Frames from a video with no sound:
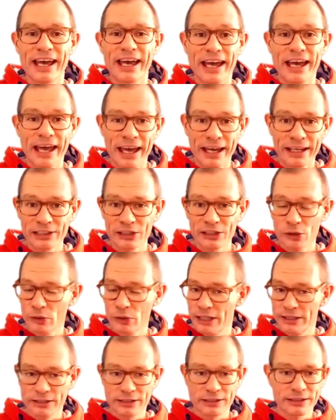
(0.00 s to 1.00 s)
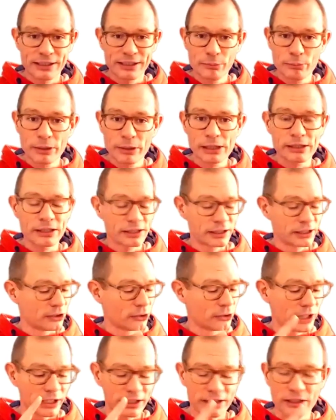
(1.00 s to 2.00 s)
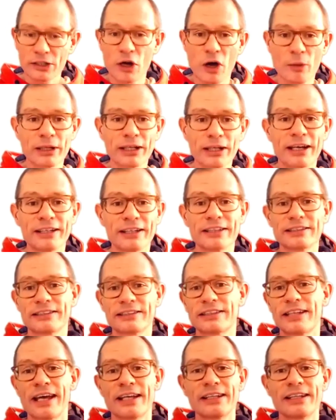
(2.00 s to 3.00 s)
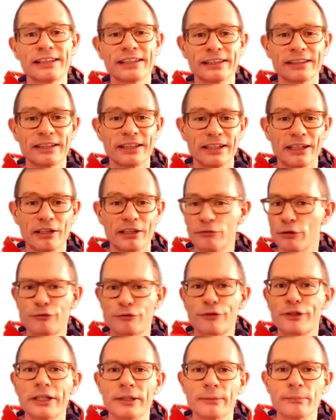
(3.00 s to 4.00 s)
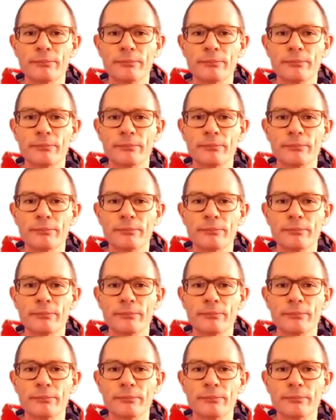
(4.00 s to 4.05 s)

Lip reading: And you get team building, you get common understanding for free.